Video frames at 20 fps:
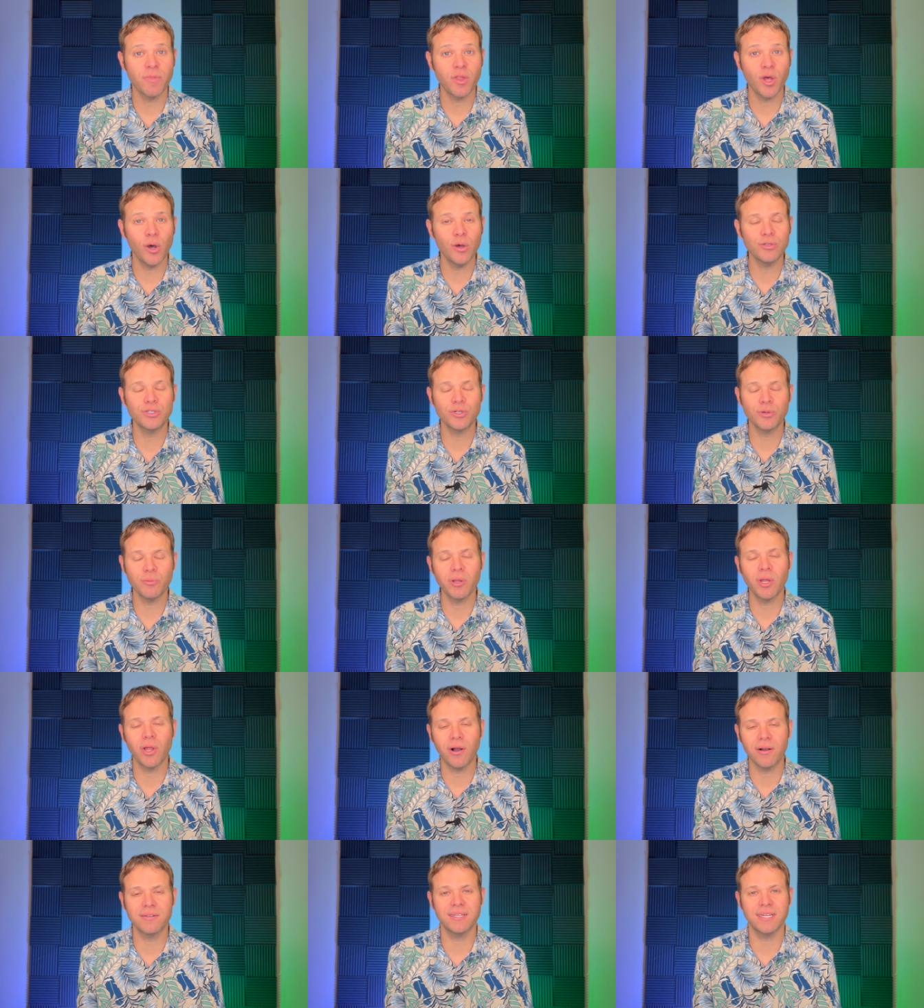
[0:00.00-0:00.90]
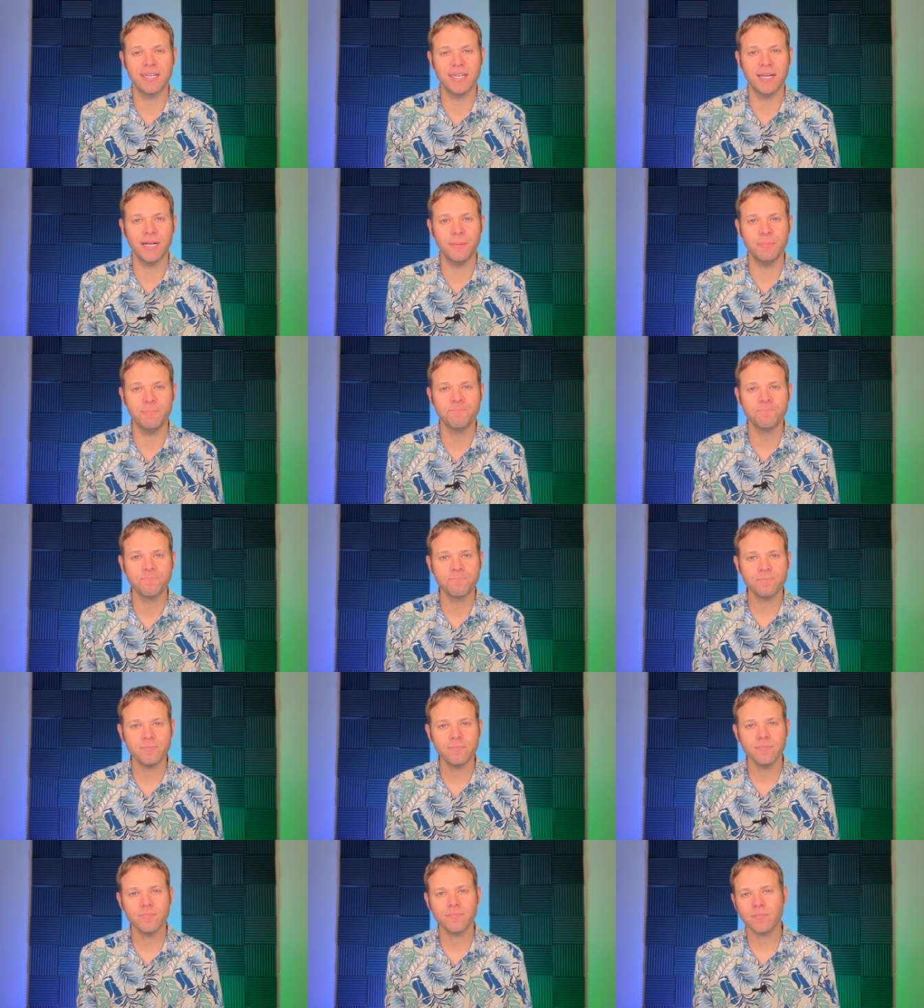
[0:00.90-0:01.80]
Those who belong to him,
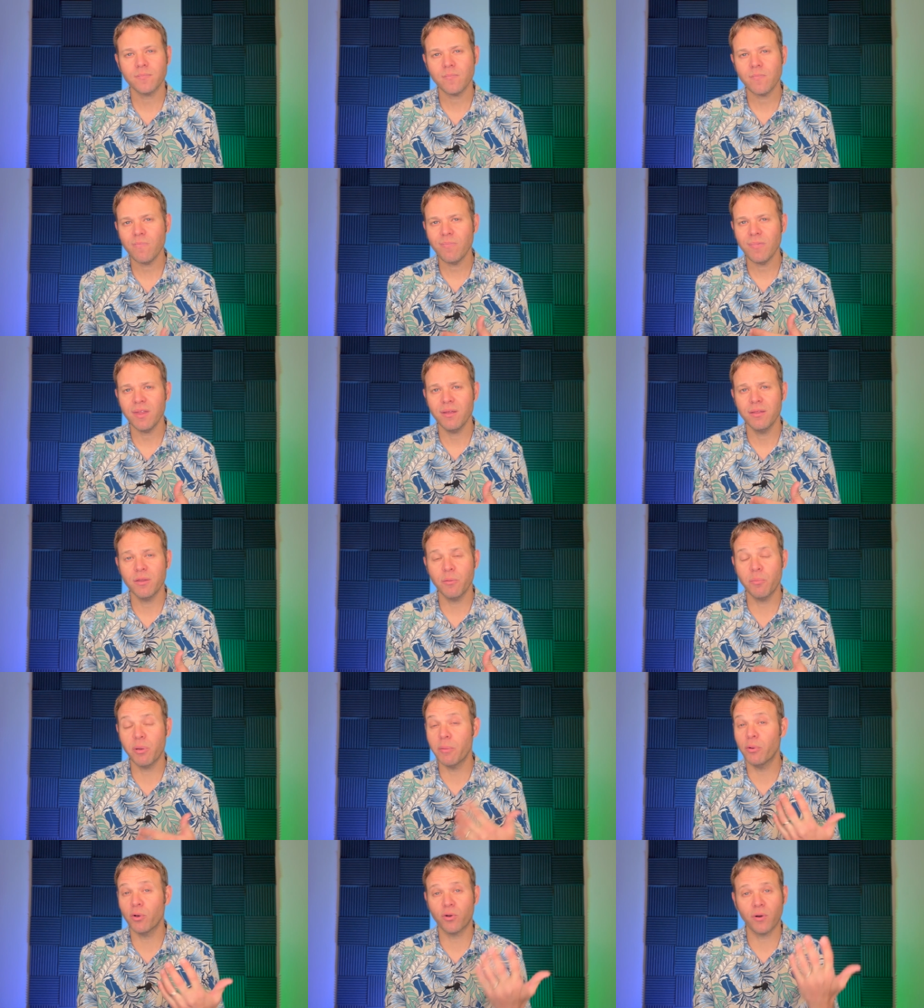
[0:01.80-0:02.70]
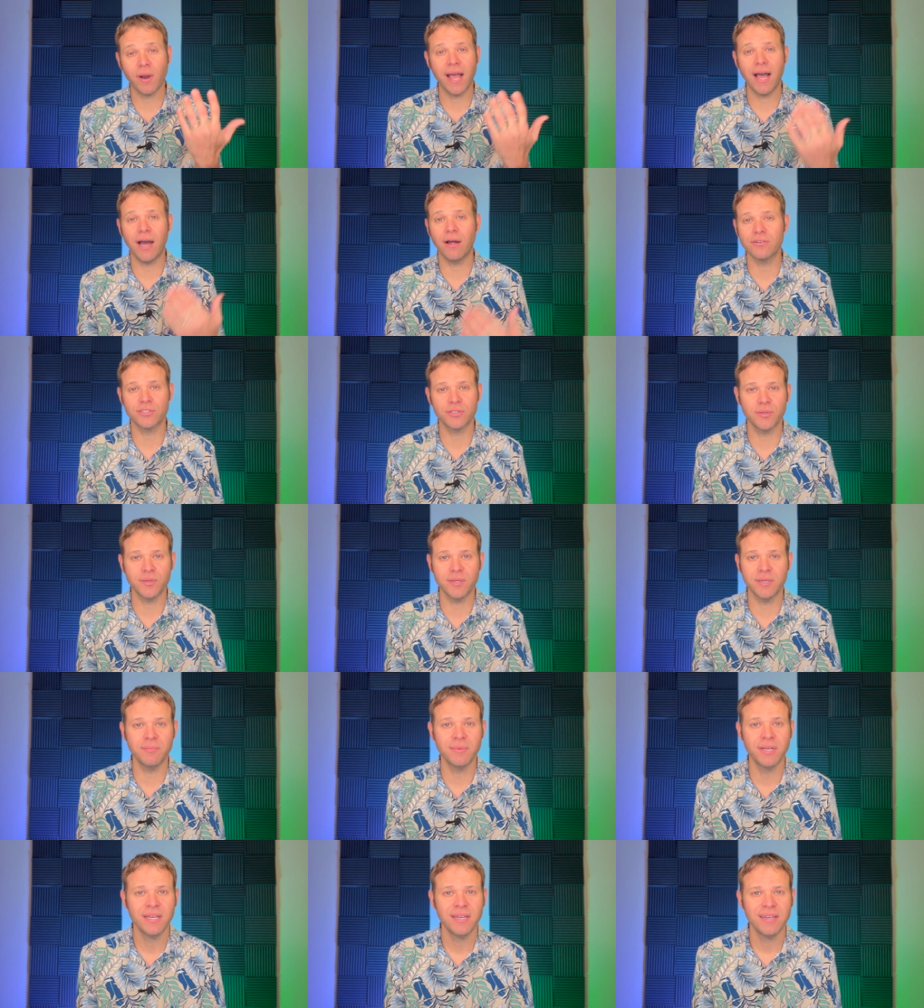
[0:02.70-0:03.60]
the people cry out to
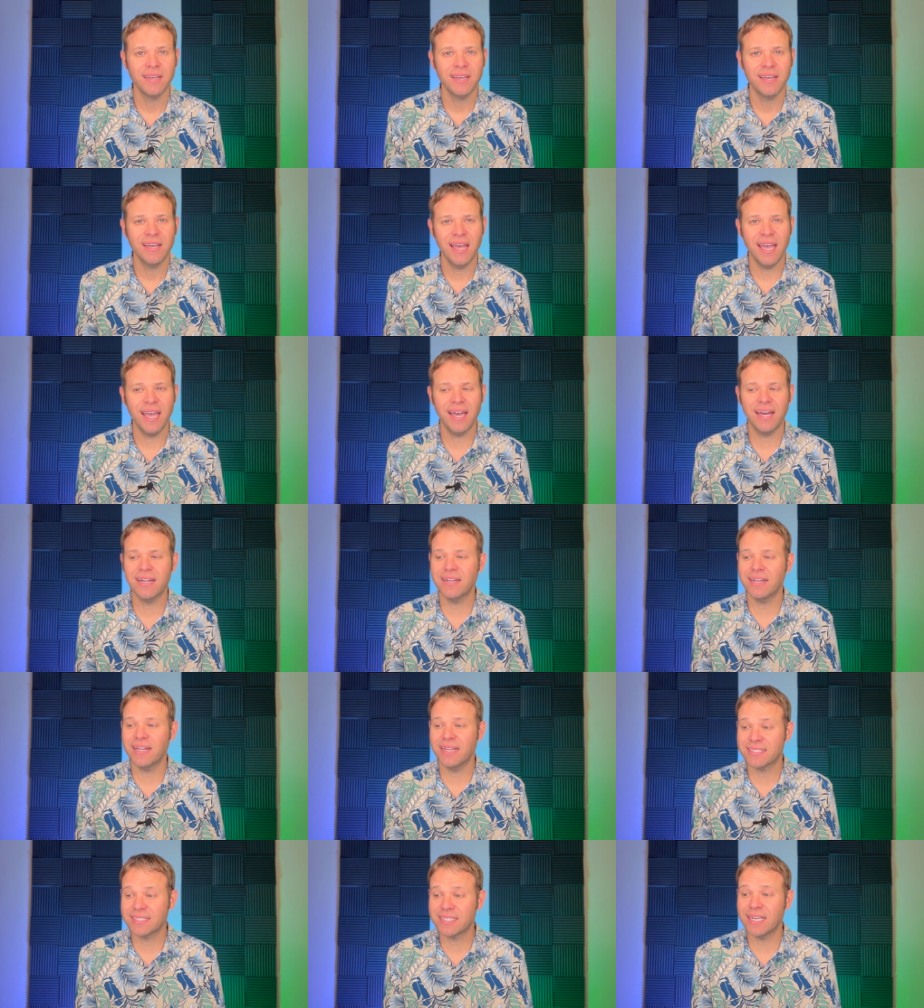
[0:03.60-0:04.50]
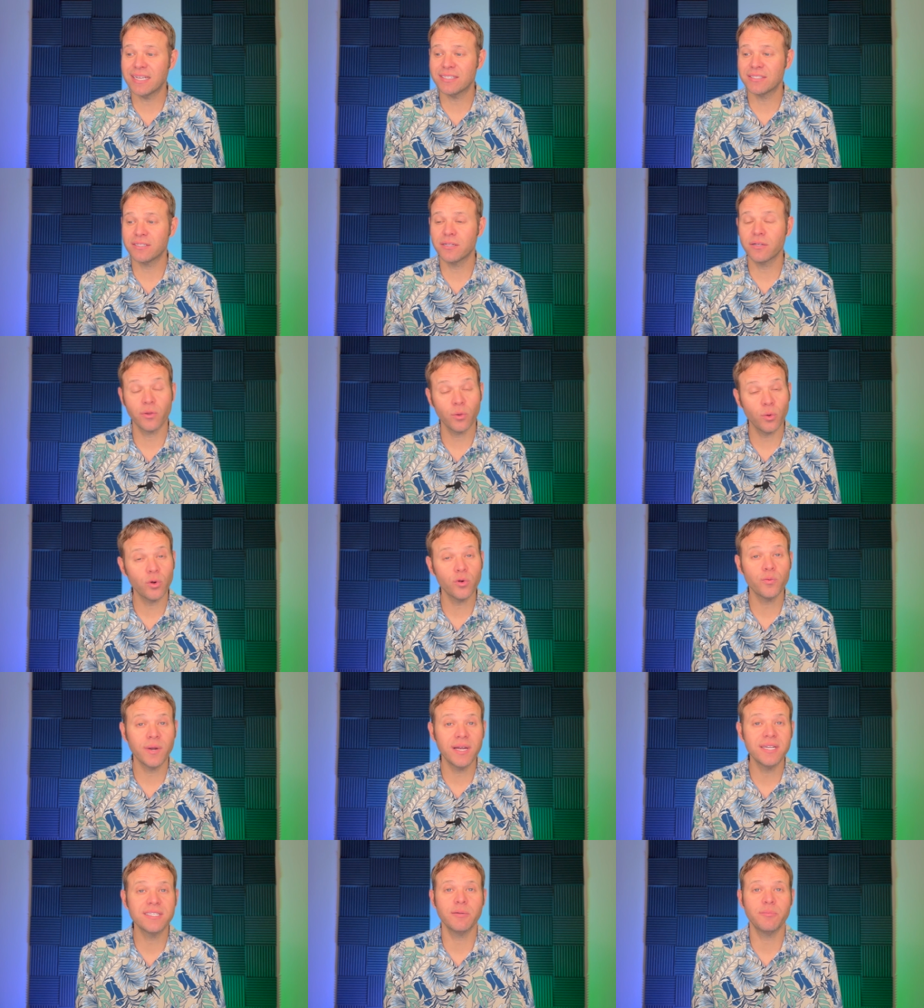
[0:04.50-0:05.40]
him, and it says that the
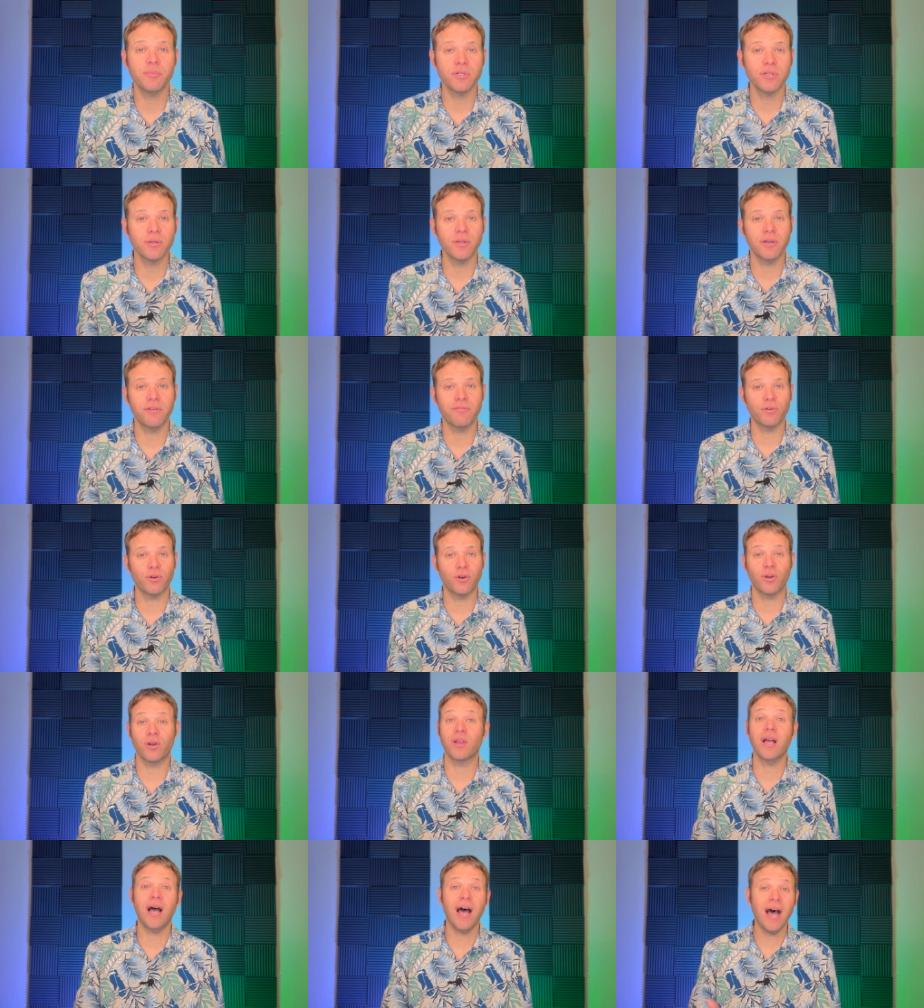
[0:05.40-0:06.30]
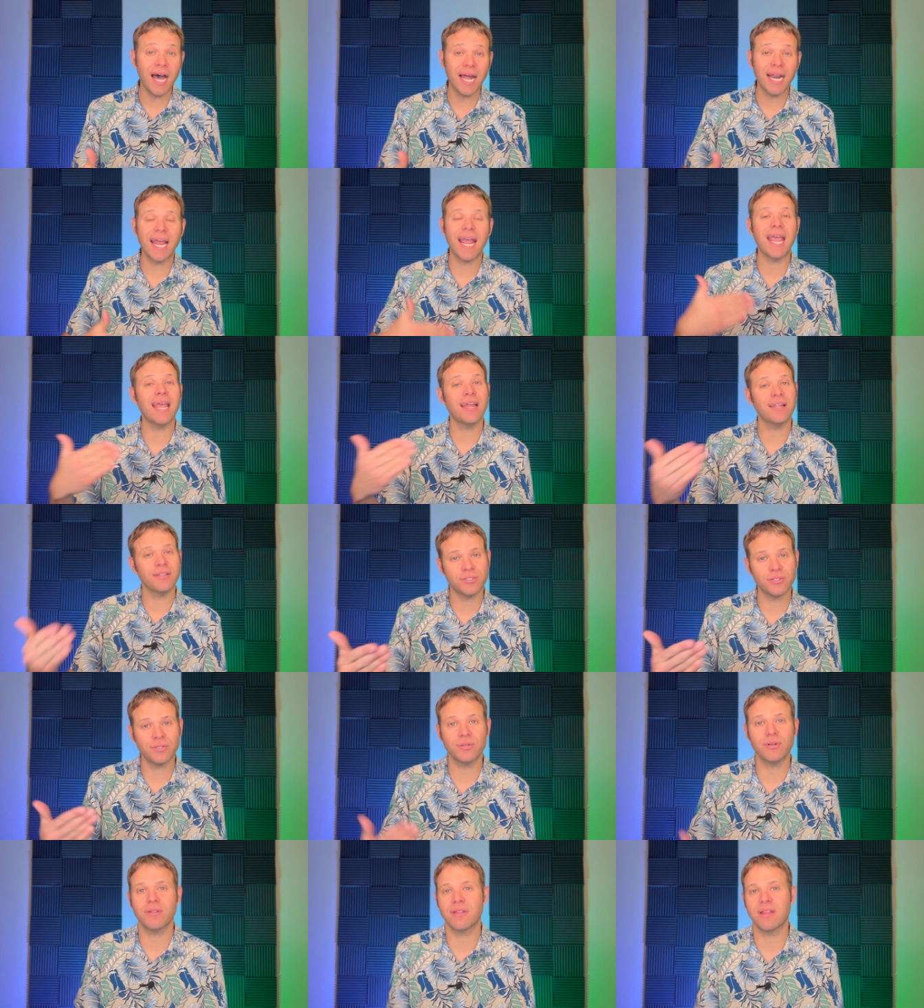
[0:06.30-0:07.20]
Lord raised up a deliverer. God
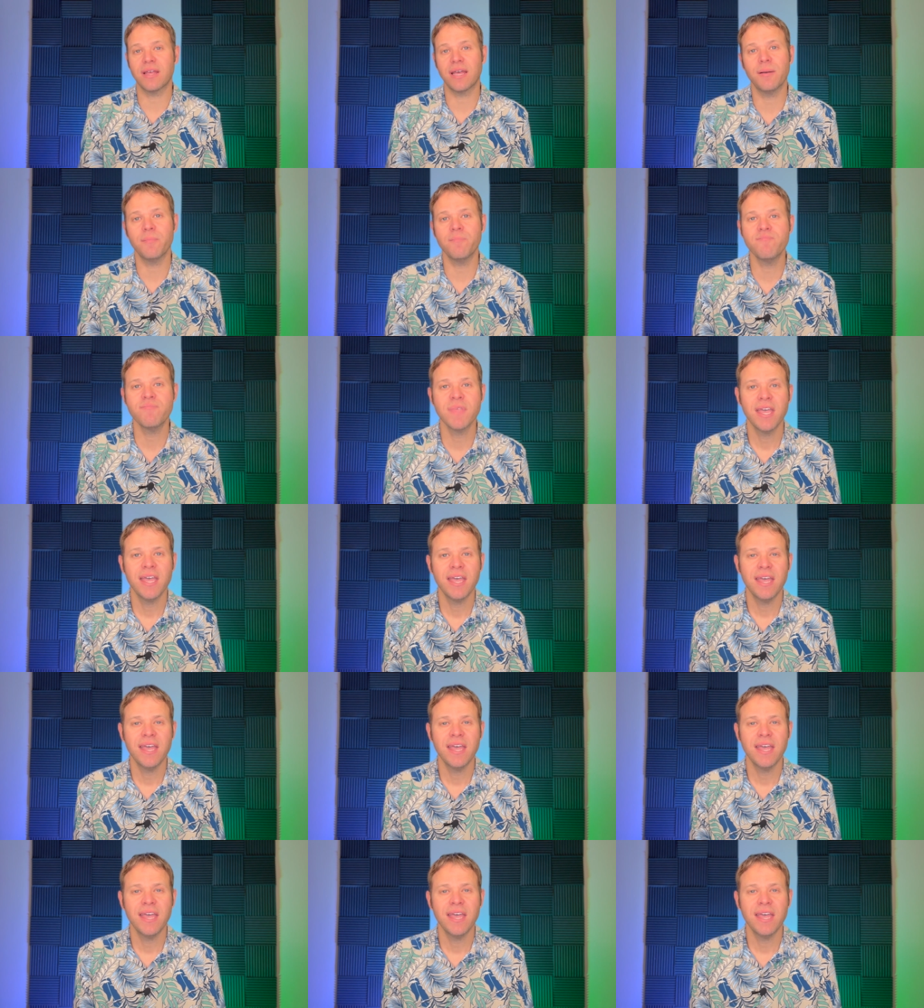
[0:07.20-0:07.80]
answered them.